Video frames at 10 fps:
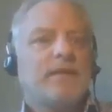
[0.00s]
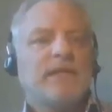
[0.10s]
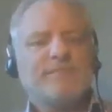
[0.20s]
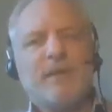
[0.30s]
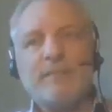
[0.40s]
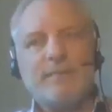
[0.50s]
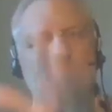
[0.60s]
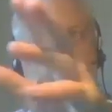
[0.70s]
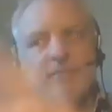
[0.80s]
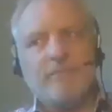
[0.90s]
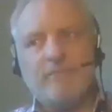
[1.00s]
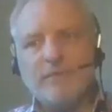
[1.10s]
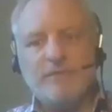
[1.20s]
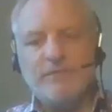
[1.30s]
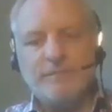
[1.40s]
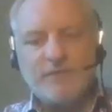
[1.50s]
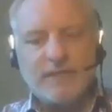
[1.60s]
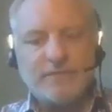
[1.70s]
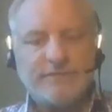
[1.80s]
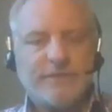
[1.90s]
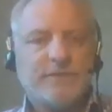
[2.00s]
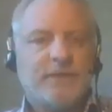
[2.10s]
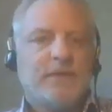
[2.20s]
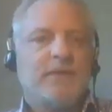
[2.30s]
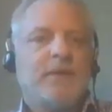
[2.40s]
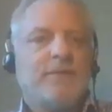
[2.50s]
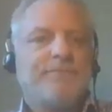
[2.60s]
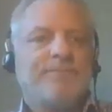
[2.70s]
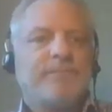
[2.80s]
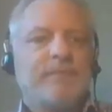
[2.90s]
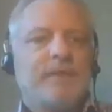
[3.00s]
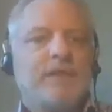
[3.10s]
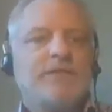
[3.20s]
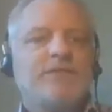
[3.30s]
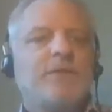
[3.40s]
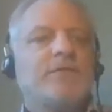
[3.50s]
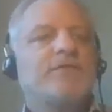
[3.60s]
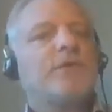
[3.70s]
That probably have my YouTube channel too. So